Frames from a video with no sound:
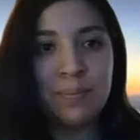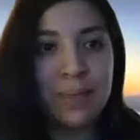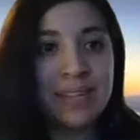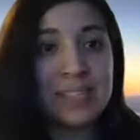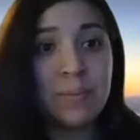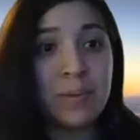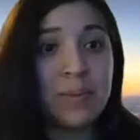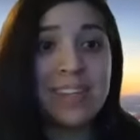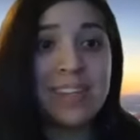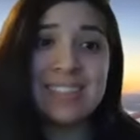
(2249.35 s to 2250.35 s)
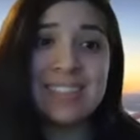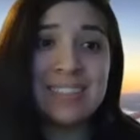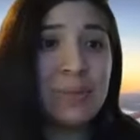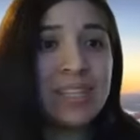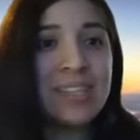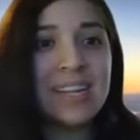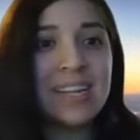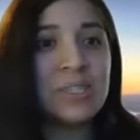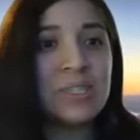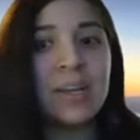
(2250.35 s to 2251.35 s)
plan something within the
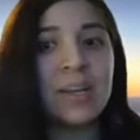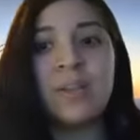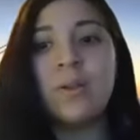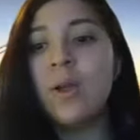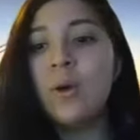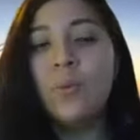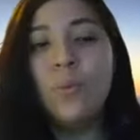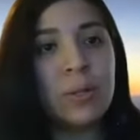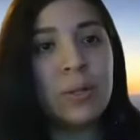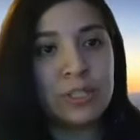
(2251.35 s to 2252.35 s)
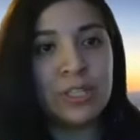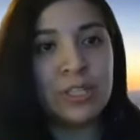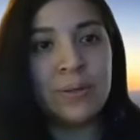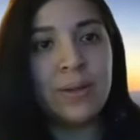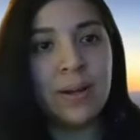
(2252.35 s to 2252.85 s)
next like week or two.